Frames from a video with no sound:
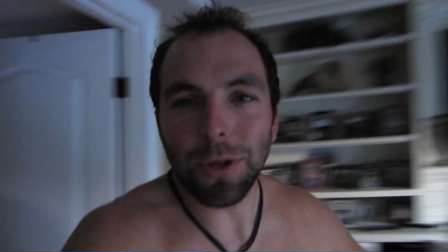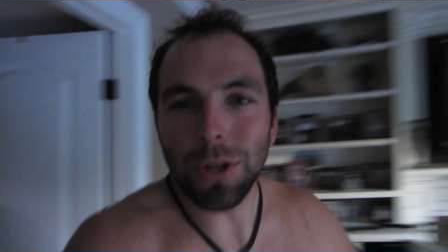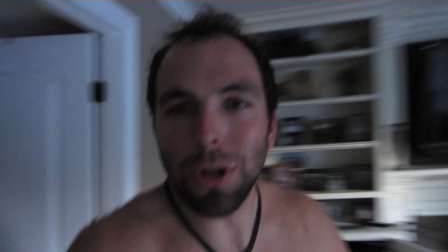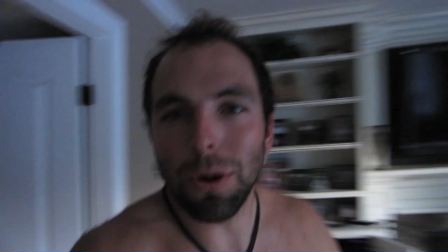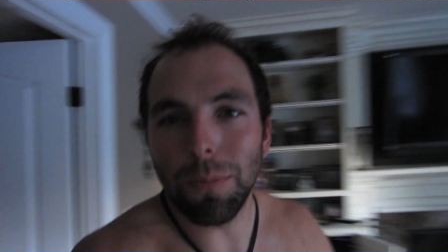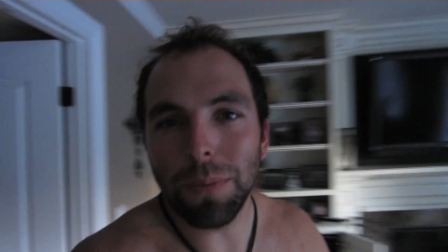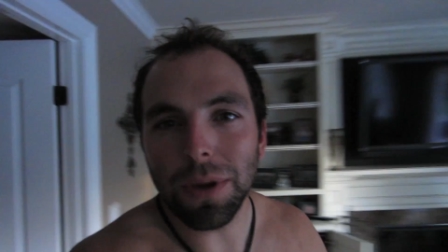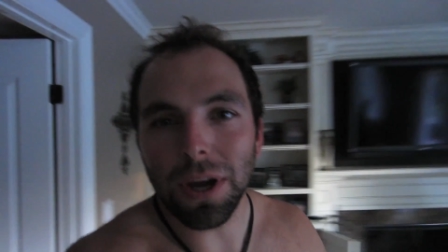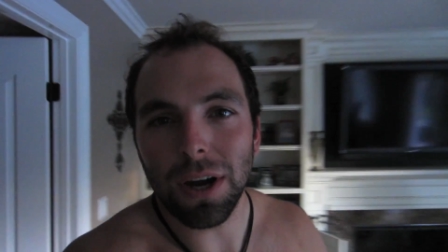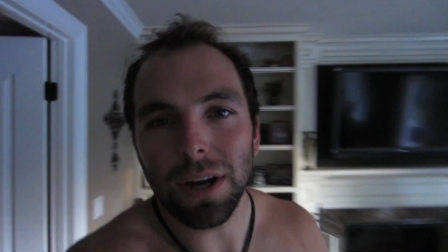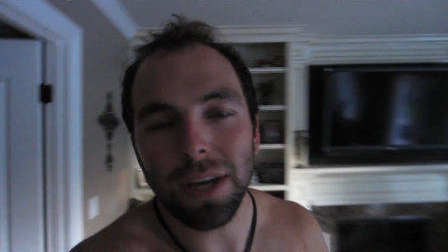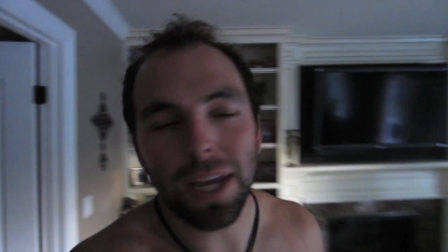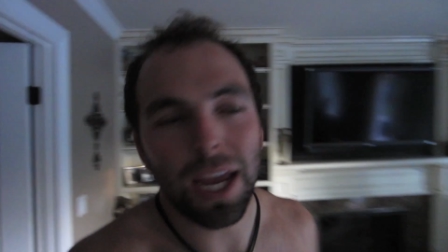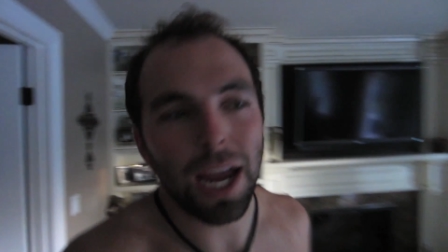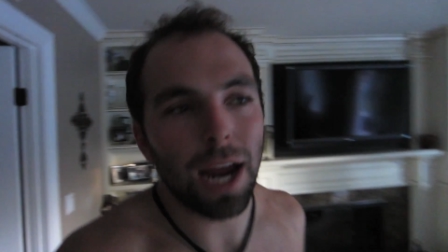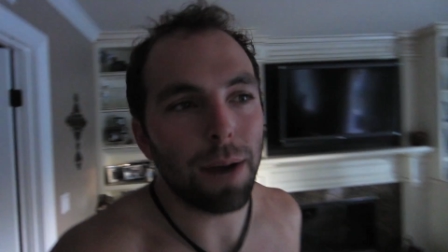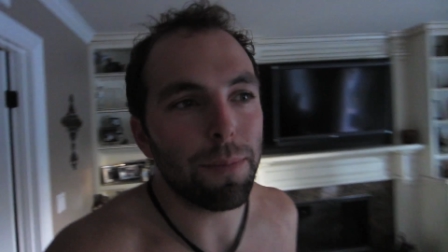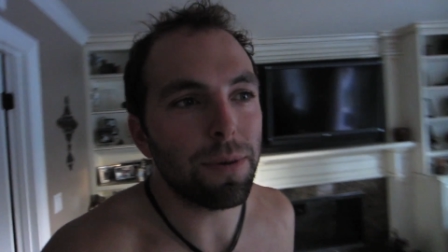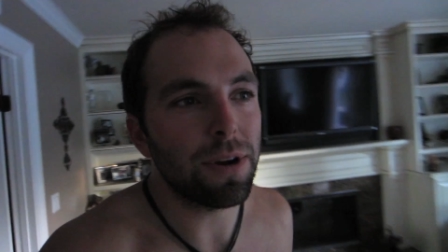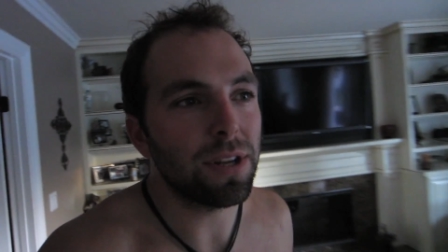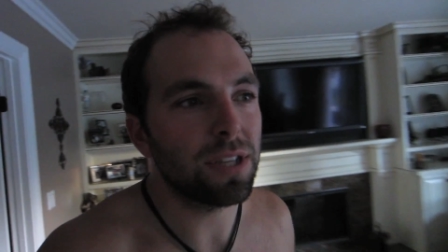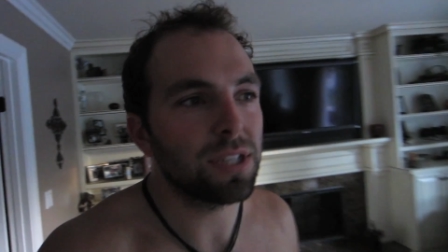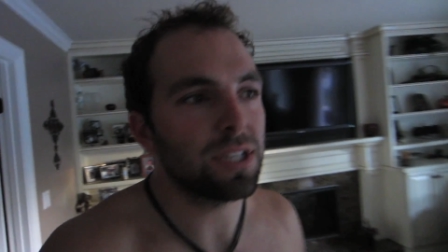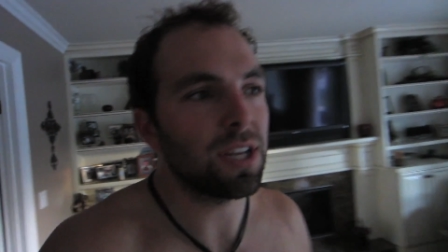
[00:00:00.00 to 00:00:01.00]
you know, be on
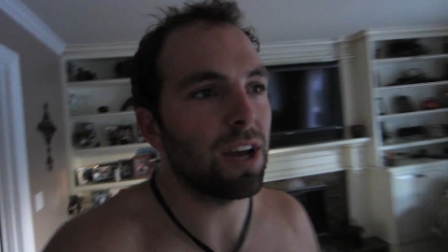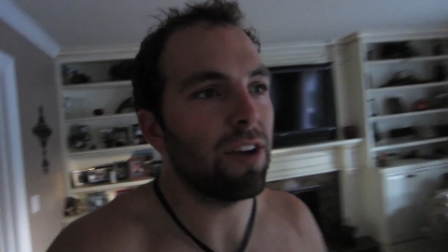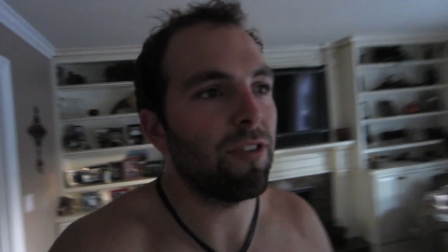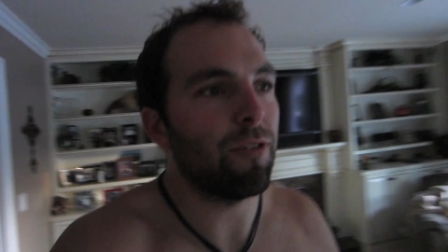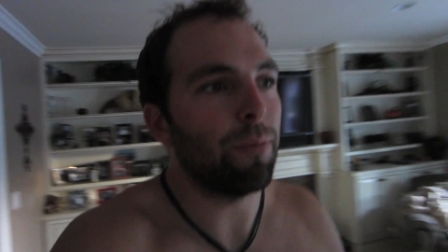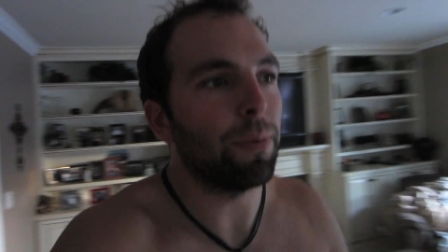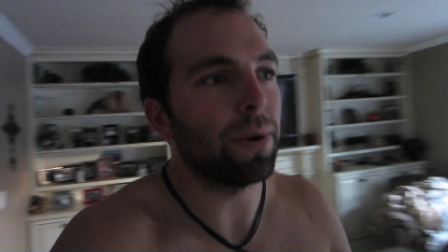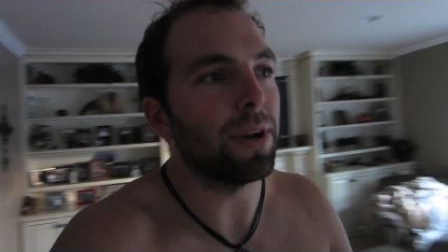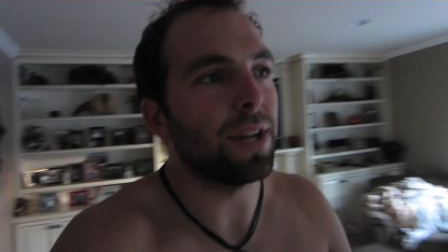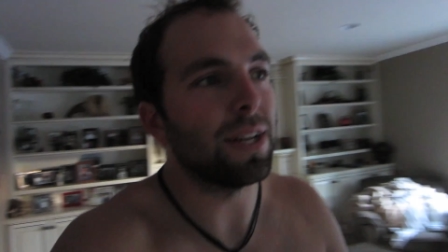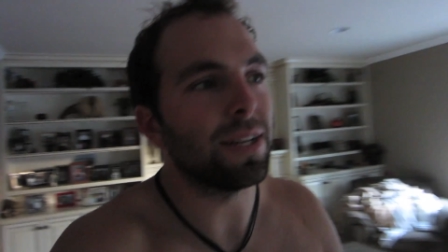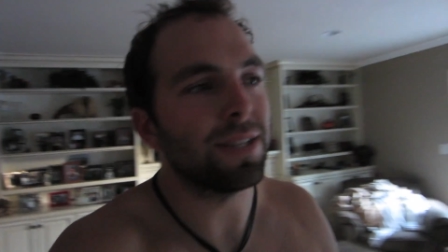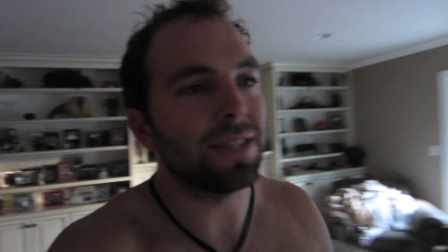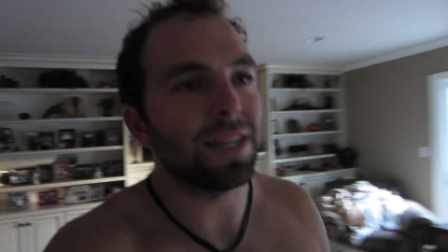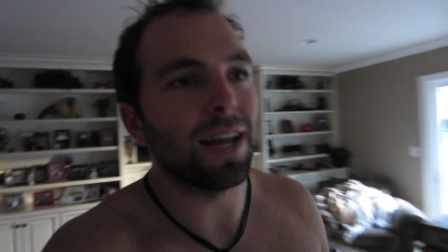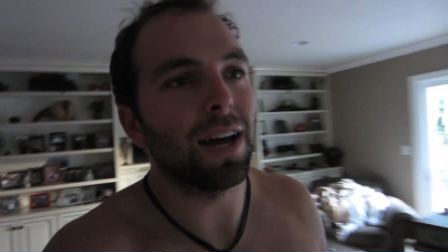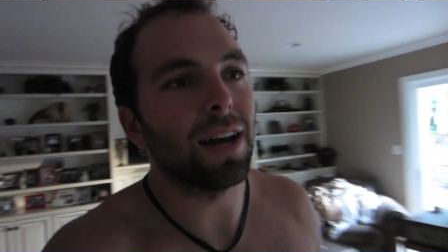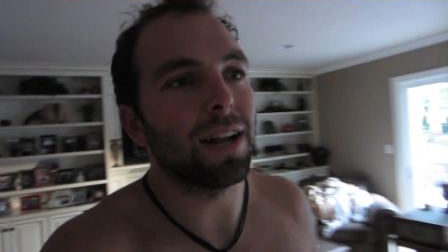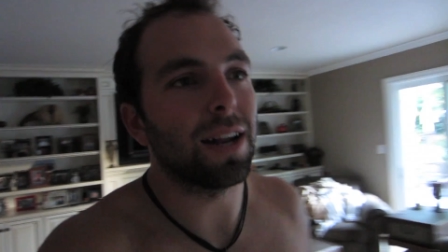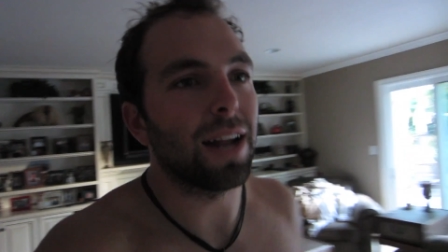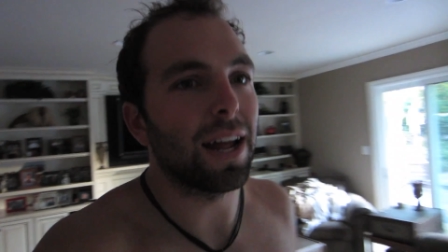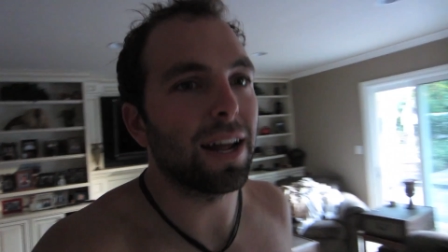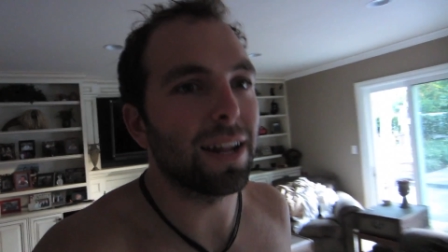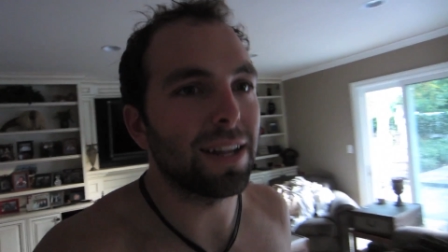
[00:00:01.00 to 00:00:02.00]
camera and stuff, but it's
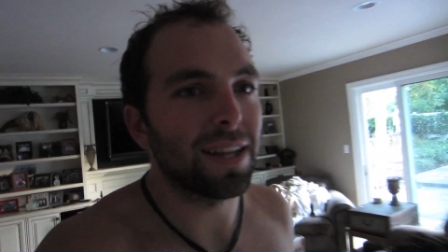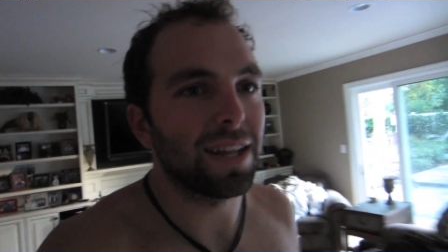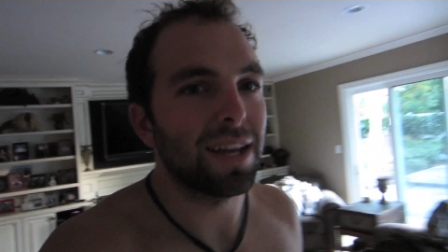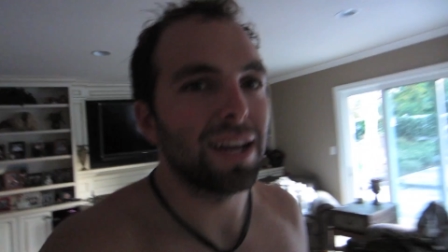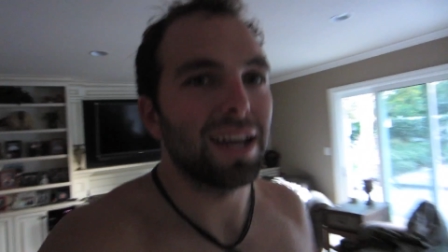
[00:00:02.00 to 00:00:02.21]
not